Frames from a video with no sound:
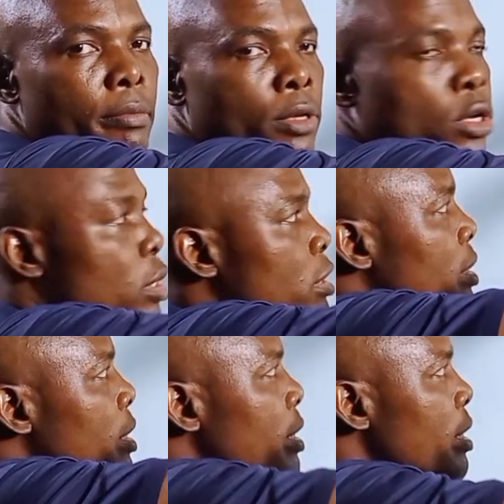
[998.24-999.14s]

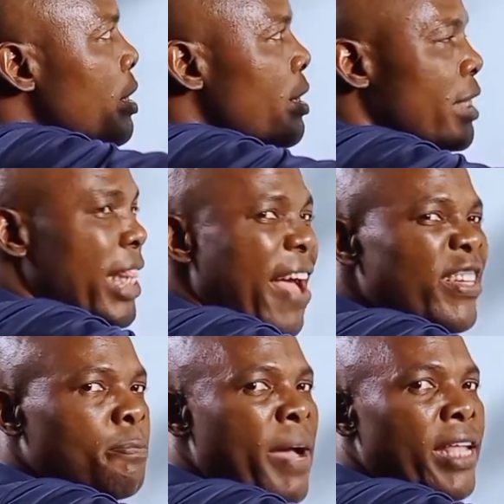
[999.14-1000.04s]
because the
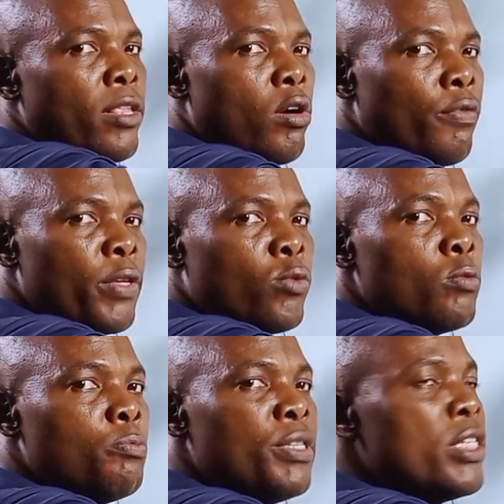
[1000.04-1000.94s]
lifespan of it
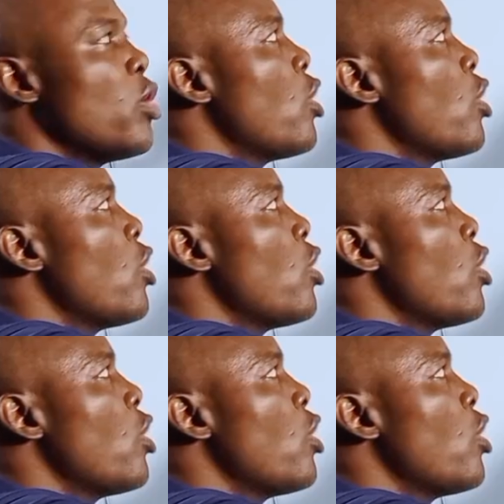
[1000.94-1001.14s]
will be